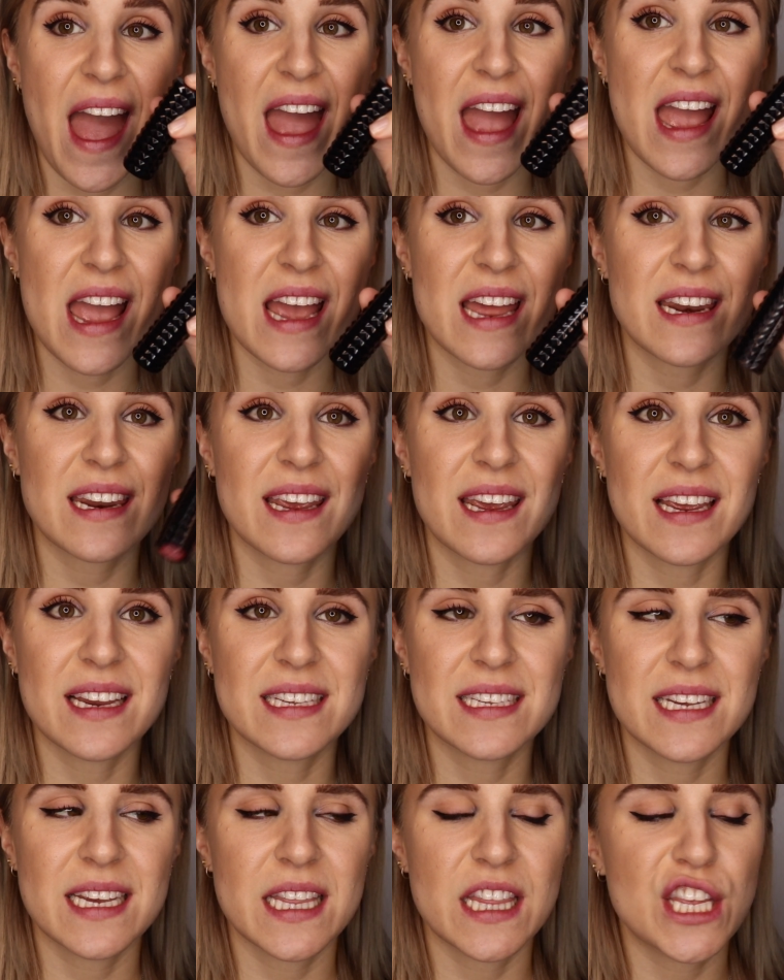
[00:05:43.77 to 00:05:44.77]
and
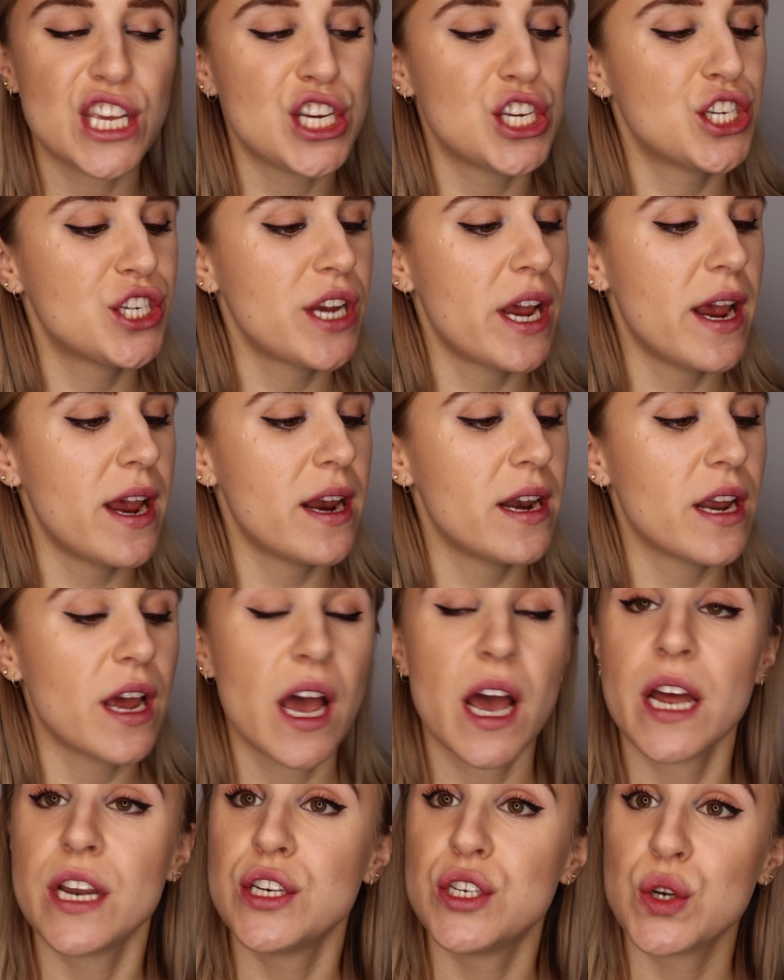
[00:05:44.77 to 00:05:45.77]
it's in the shade
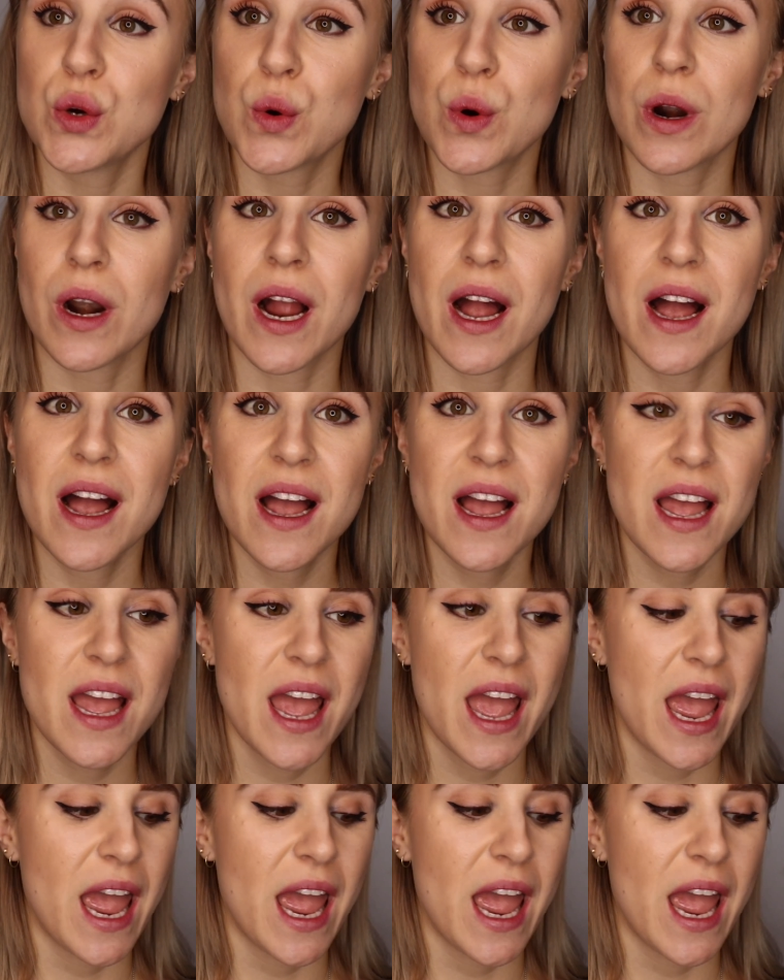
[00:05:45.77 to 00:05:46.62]
Adora,